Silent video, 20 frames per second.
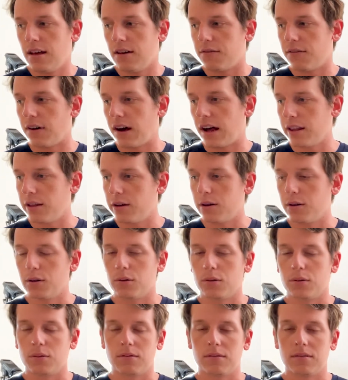
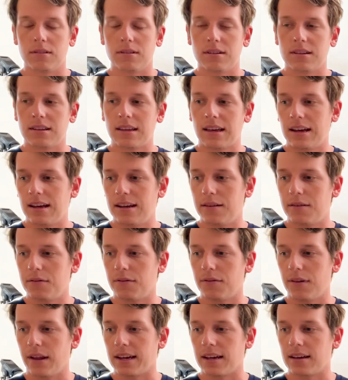follow kind
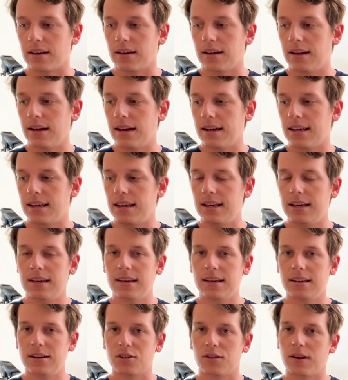of like a
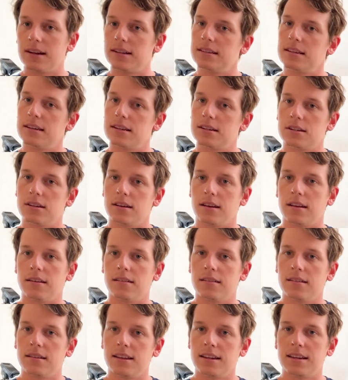key transition
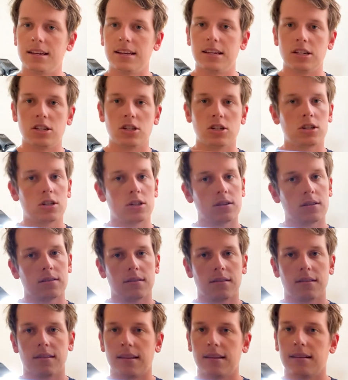in each
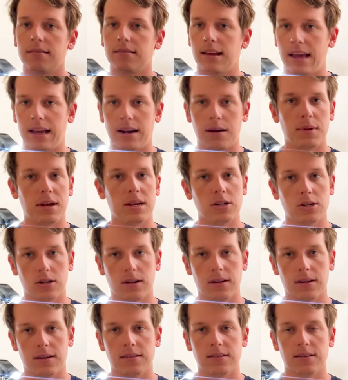
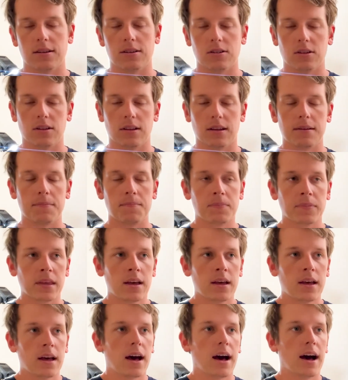animation essentially.
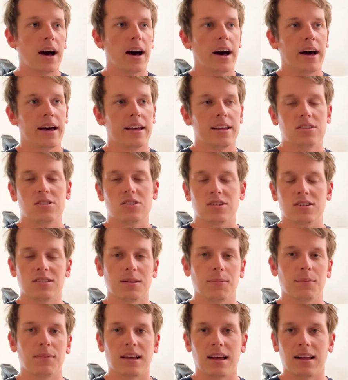It's just
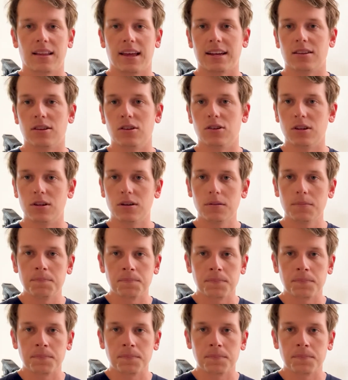something I like to do.